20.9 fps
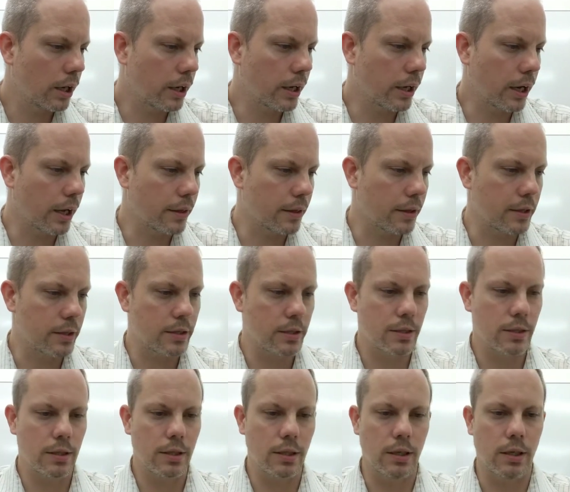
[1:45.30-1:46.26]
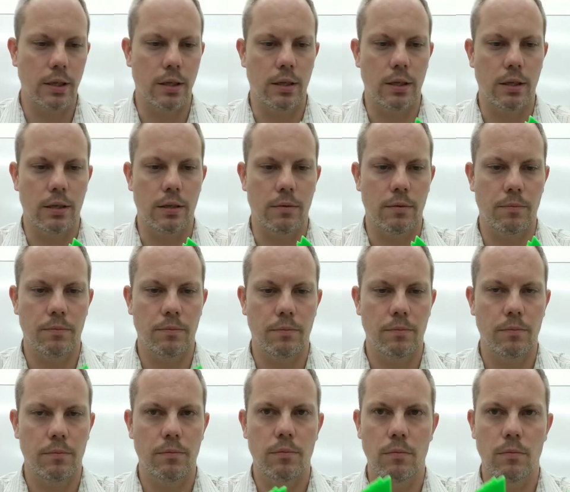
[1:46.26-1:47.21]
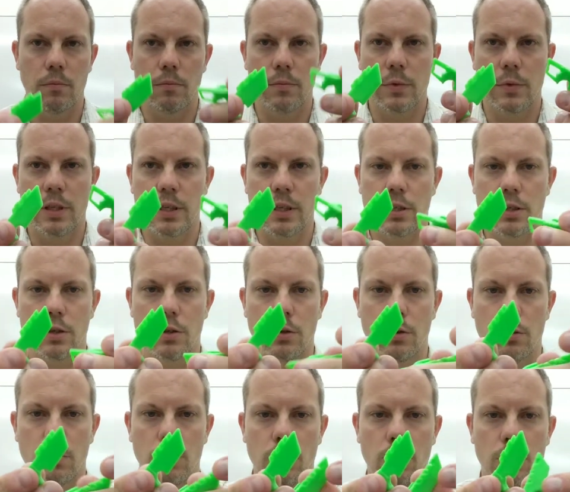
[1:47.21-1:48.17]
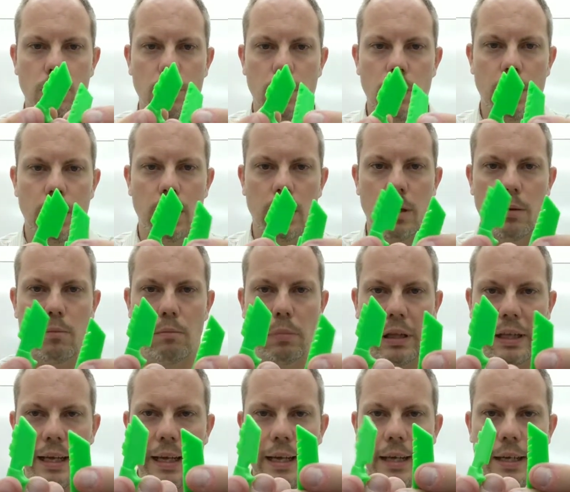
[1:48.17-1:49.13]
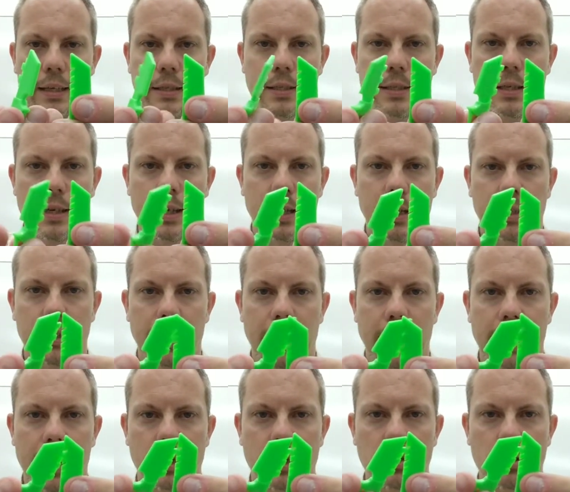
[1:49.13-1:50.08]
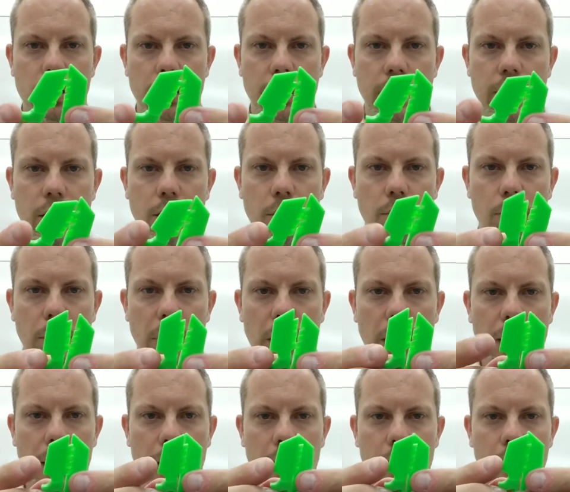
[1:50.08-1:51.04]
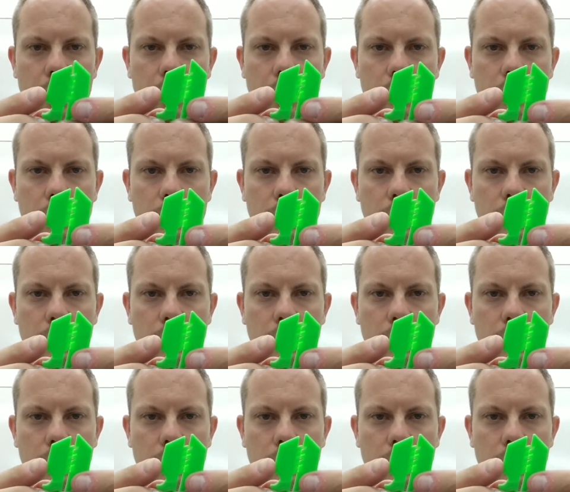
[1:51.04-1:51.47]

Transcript: got this these 2 blades that actually combined,